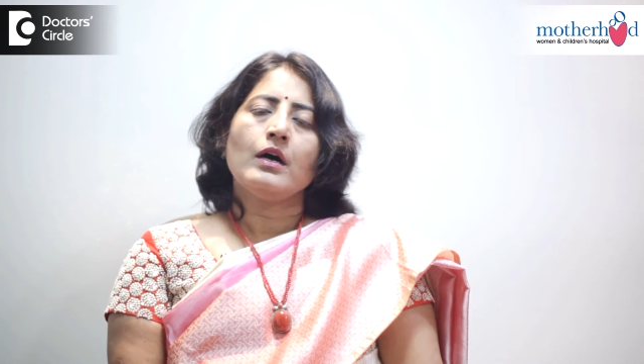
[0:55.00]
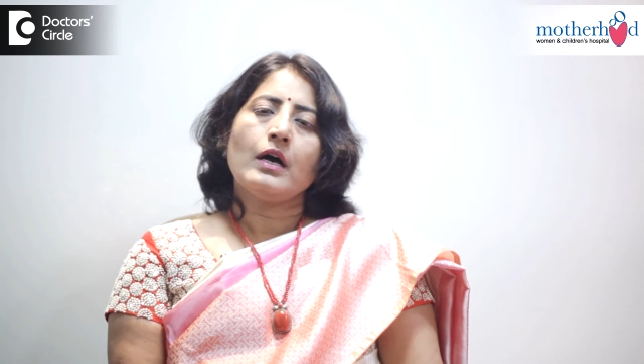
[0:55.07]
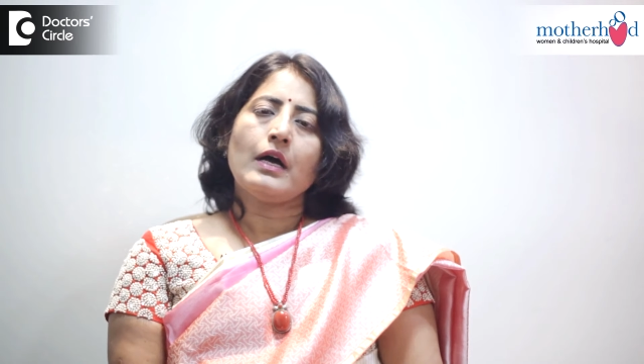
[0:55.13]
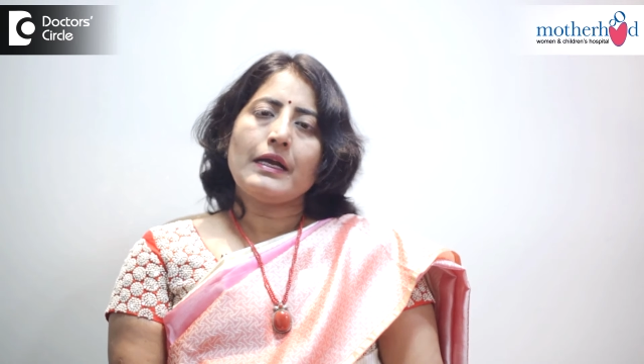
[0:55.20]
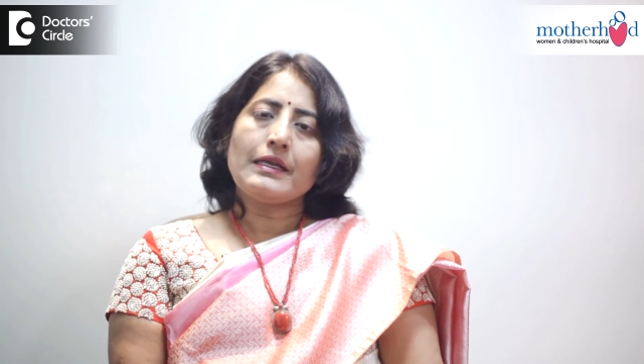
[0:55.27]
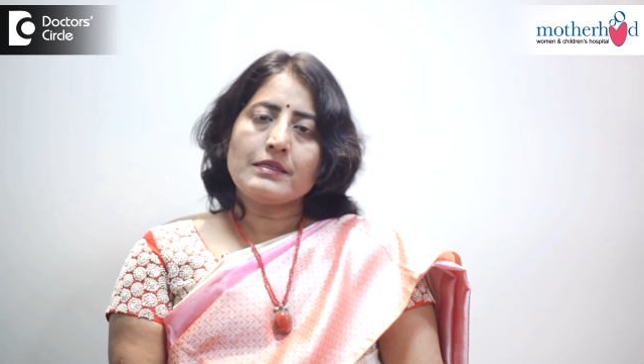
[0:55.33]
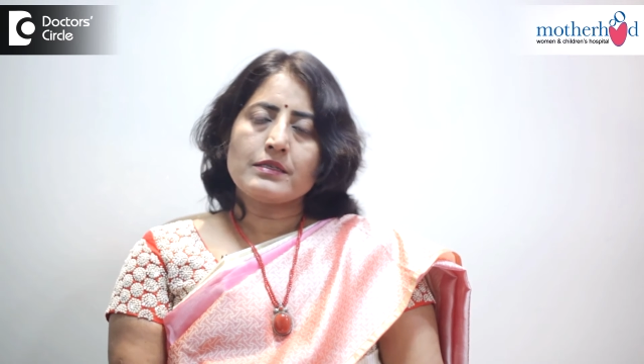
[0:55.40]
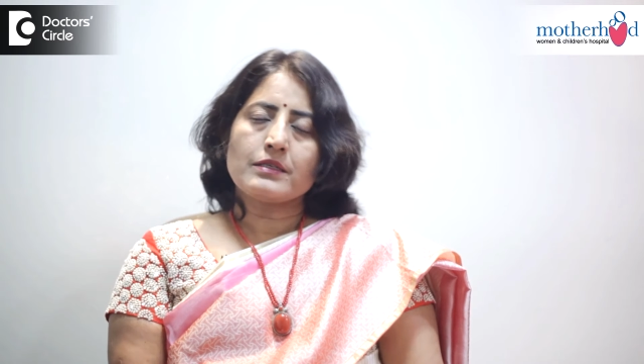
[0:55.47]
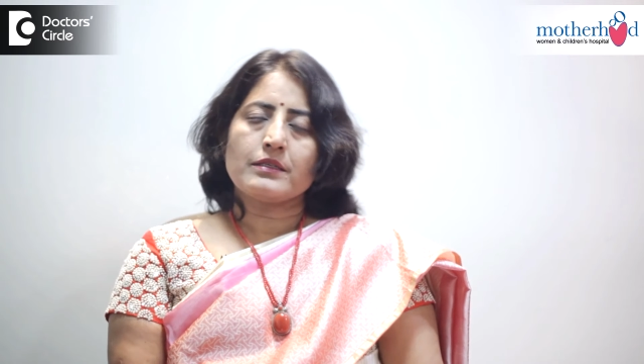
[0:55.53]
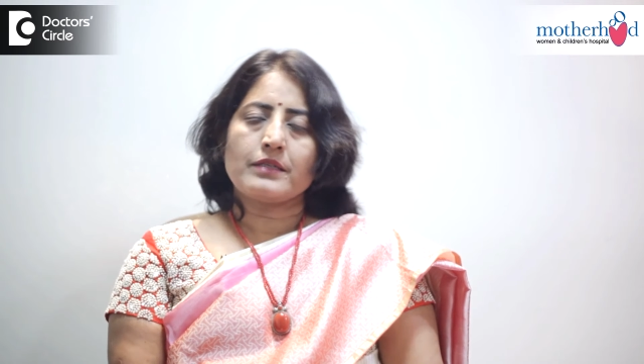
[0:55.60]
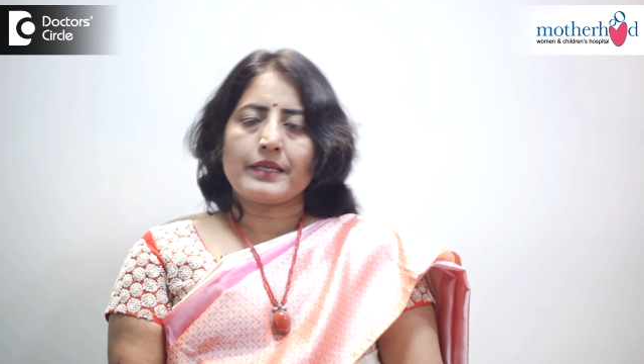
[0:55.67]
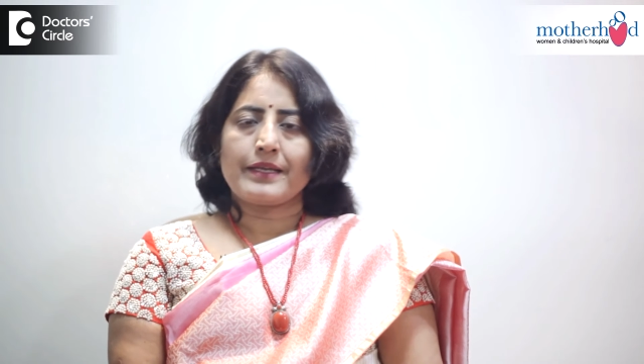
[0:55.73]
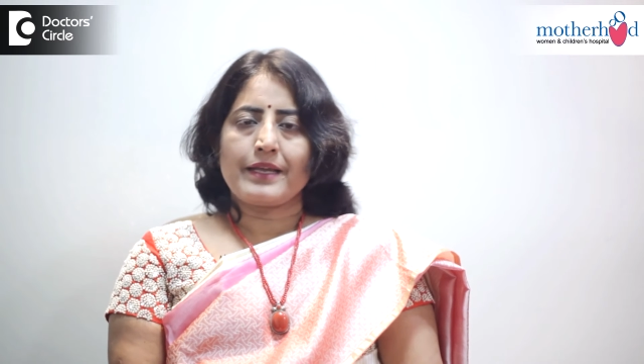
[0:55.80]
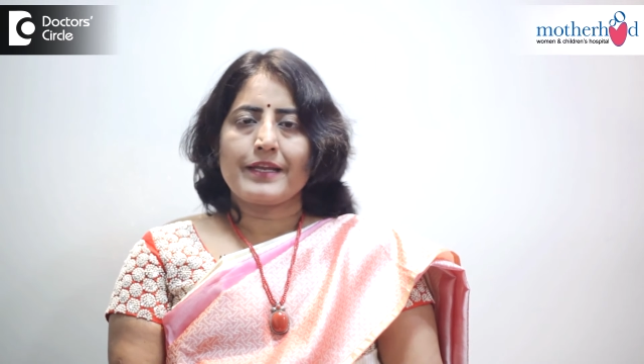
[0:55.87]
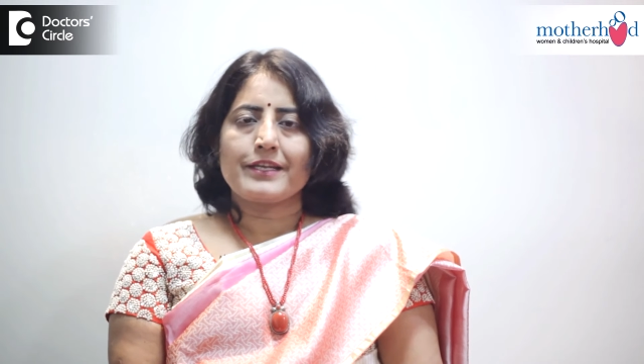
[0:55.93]
and
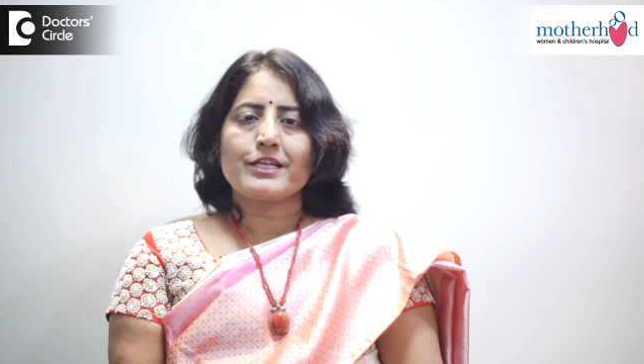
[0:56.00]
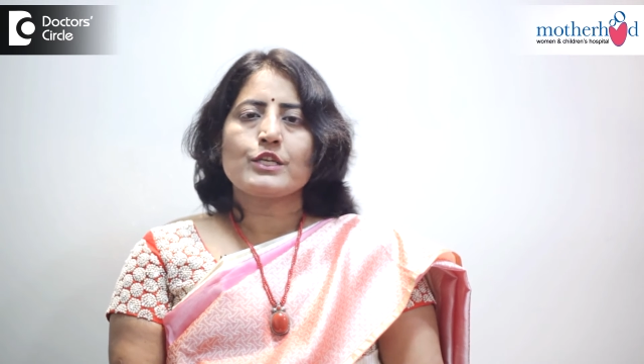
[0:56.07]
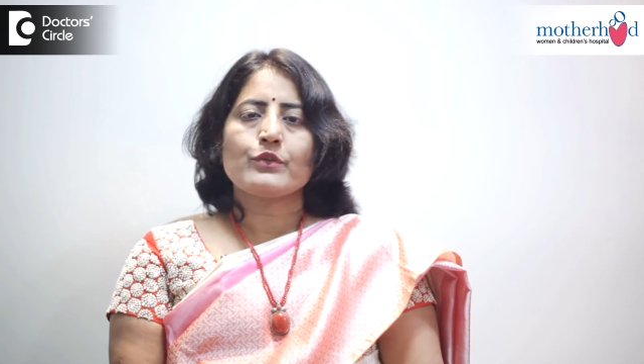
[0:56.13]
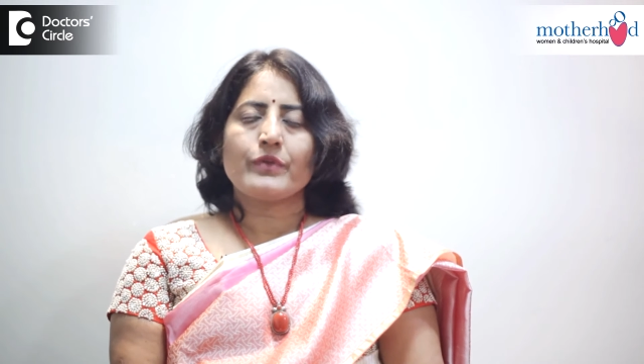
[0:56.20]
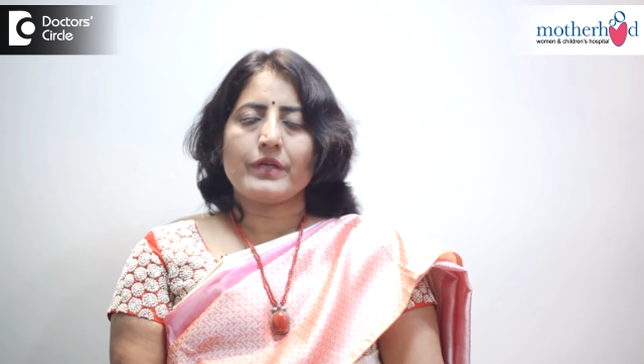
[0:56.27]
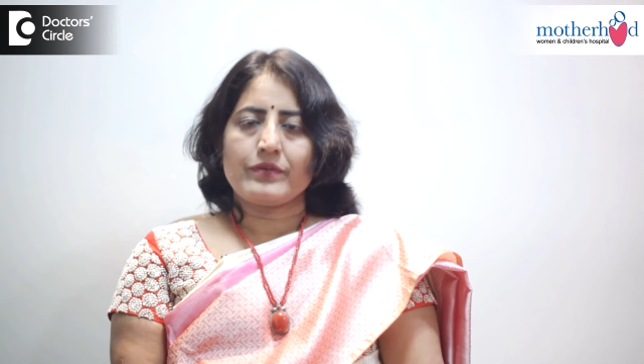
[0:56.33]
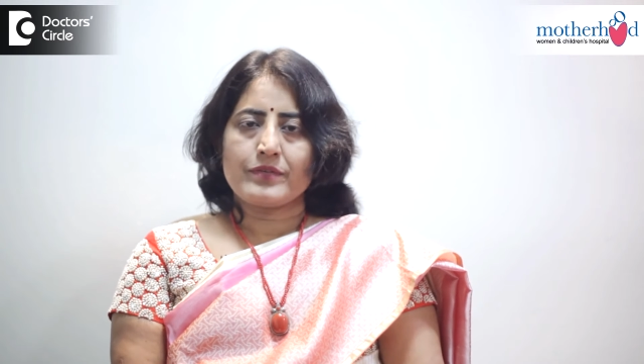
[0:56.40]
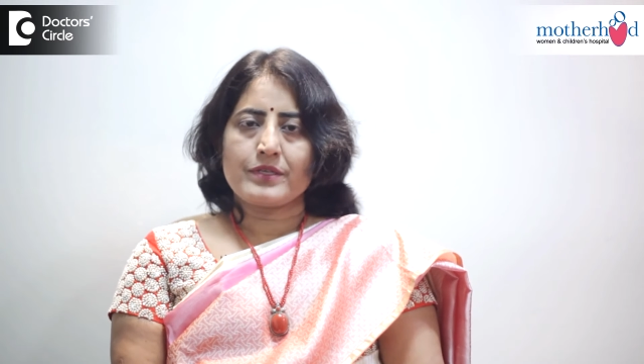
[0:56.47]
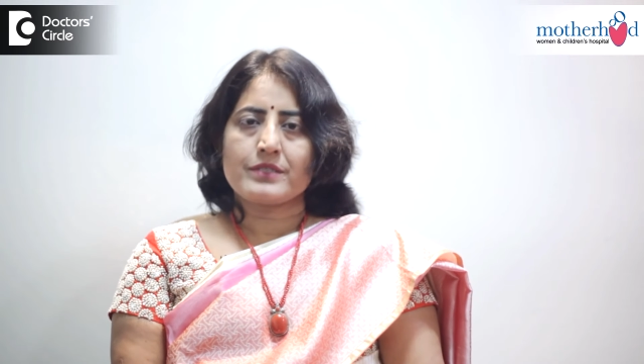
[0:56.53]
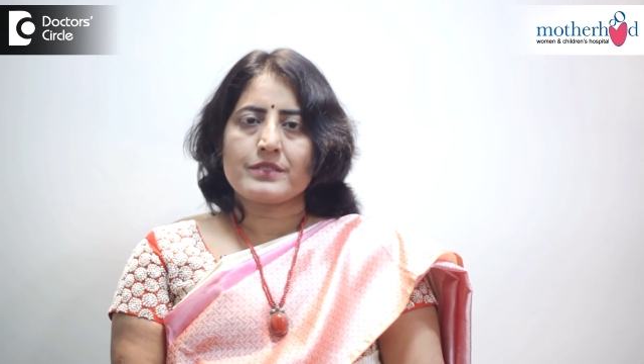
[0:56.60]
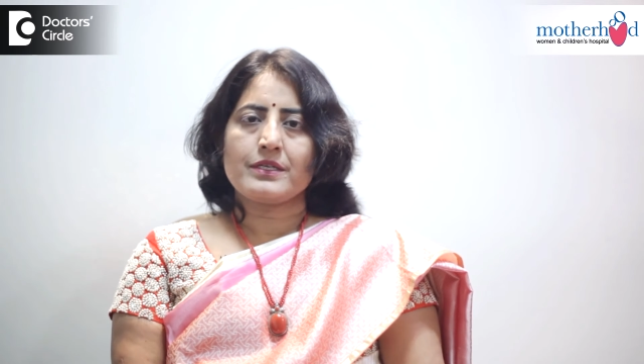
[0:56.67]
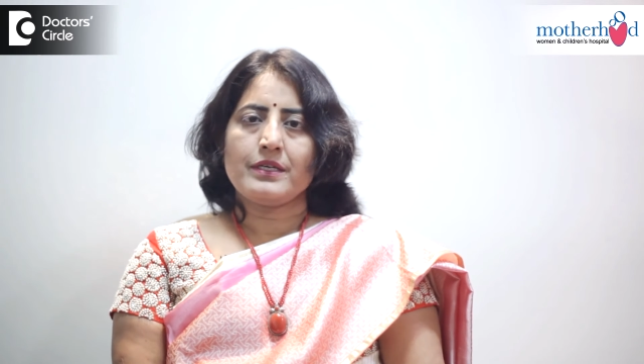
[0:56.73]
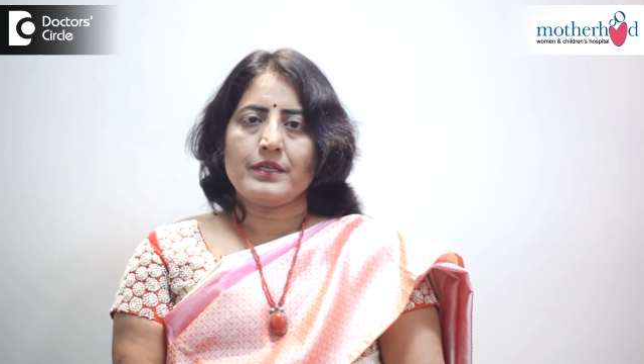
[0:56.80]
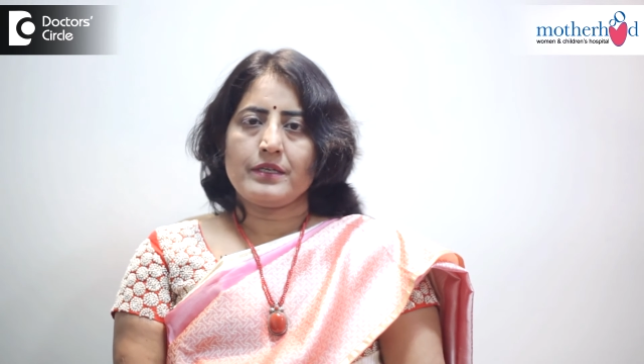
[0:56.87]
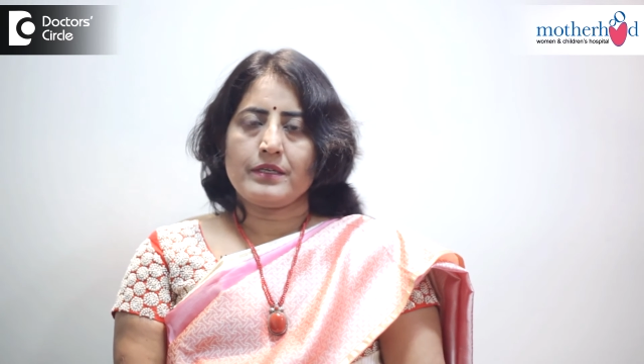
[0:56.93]
they can identify if there
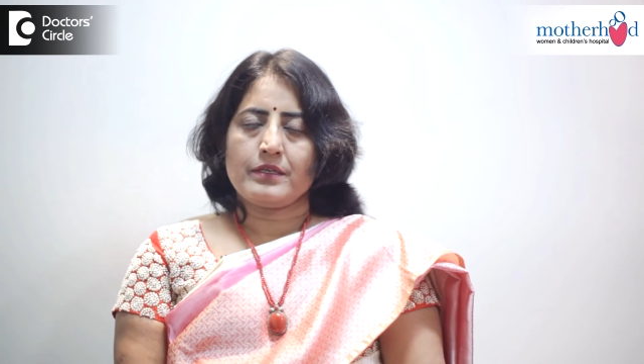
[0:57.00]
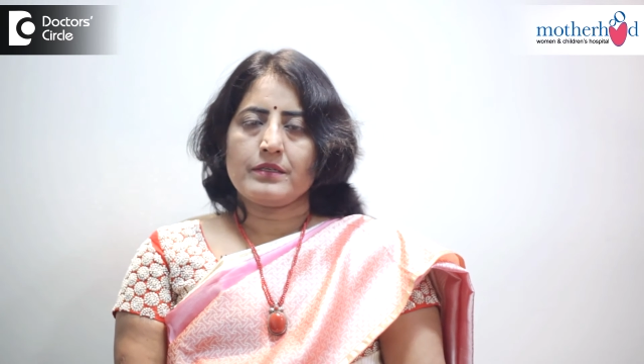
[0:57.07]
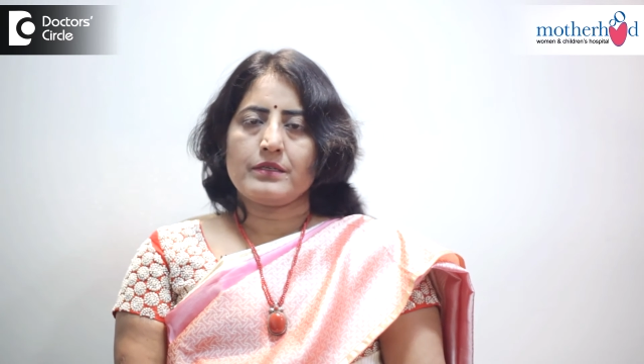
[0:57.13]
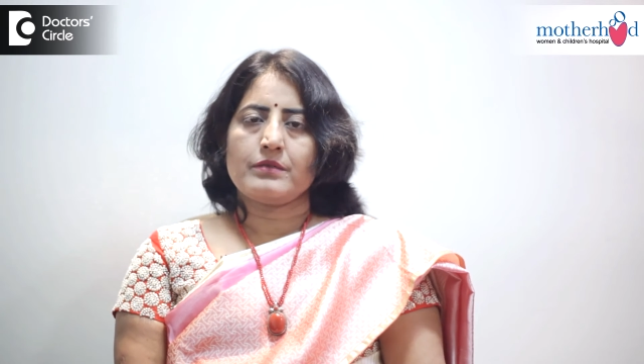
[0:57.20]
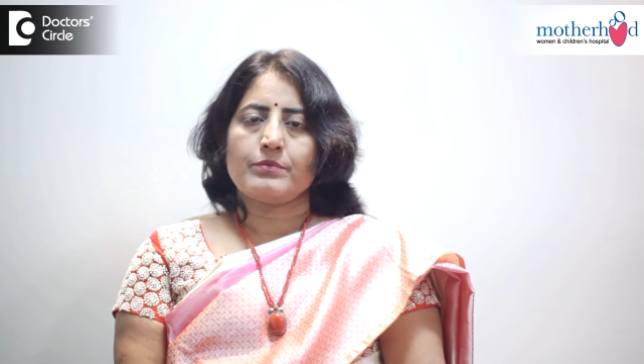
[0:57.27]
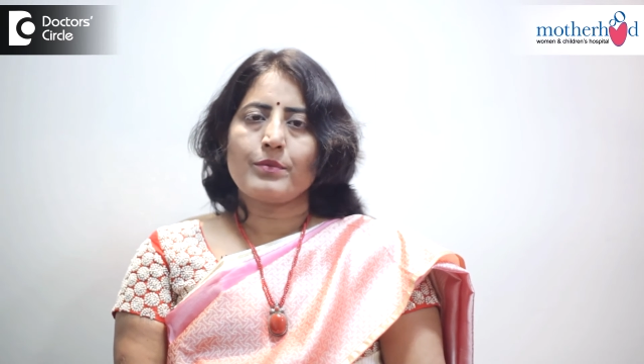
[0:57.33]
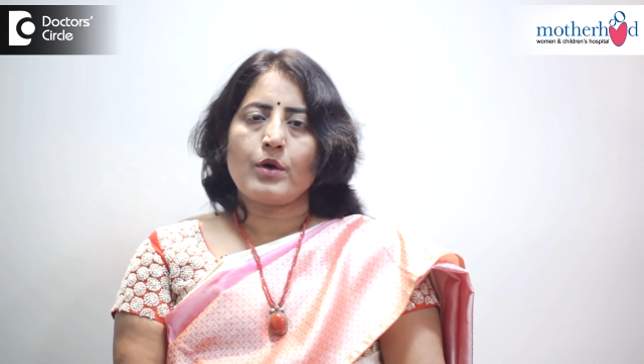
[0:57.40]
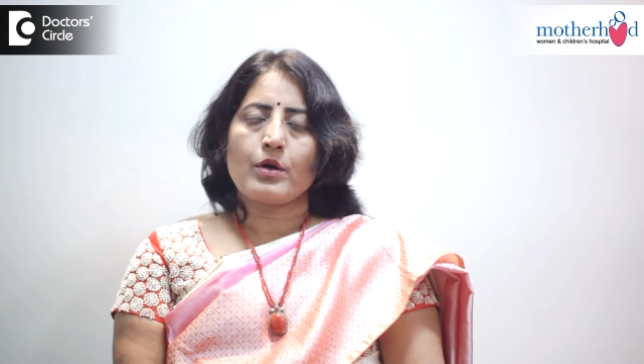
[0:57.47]
is a